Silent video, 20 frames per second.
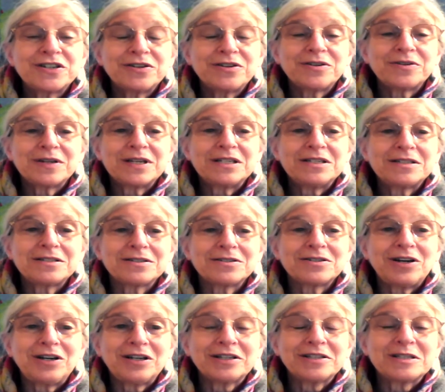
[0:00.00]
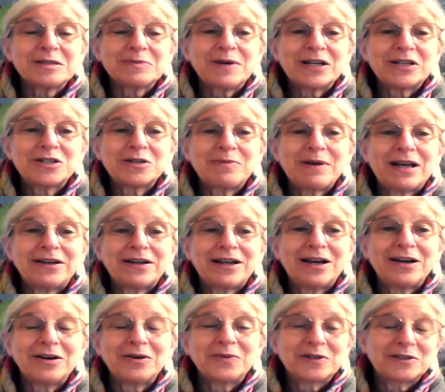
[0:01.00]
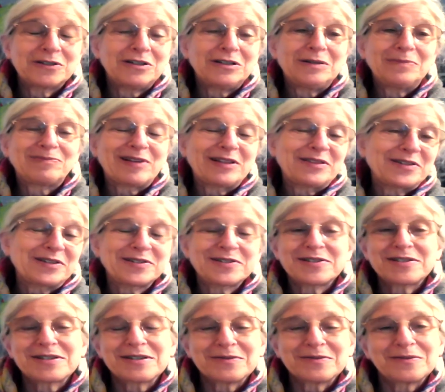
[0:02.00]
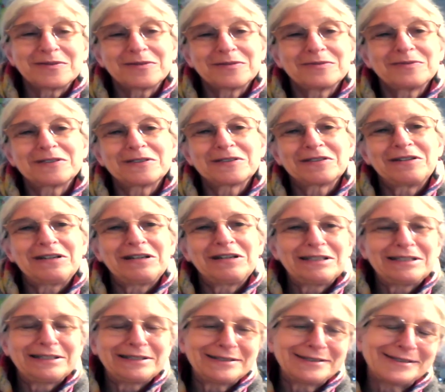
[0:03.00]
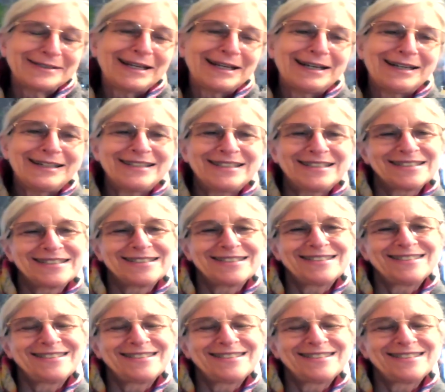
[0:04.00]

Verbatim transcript: You know, he didn't talk as much about how we're all brothers and we're all, uh,